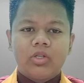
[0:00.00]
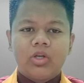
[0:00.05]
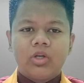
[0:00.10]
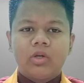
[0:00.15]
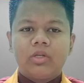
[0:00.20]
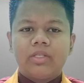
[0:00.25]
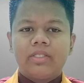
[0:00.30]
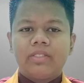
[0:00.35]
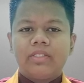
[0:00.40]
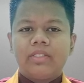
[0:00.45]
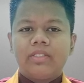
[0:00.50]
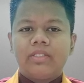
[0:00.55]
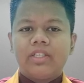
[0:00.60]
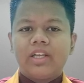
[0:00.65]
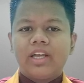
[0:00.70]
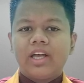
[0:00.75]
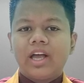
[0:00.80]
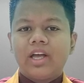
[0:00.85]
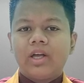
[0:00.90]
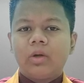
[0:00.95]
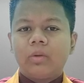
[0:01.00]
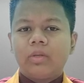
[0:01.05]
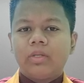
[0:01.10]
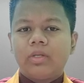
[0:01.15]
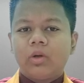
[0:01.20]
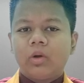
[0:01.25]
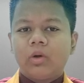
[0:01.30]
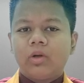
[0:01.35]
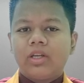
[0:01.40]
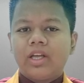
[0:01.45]
choices that align with
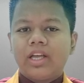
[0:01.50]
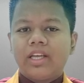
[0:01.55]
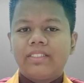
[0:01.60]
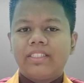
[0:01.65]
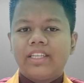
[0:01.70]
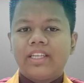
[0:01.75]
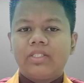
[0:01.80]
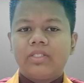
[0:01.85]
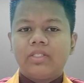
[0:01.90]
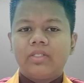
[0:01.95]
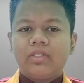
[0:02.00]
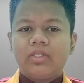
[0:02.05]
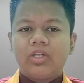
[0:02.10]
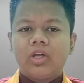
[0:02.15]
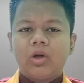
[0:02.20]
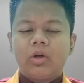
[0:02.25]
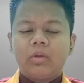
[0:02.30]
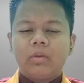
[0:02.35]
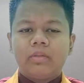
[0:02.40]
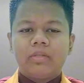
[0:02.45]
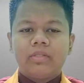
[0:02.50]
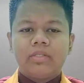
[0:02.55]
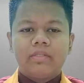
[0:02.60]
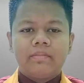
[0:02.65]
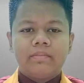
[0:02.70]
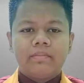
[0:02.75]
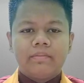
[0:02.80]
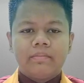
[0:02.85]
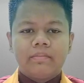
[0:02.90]
the organization's goals.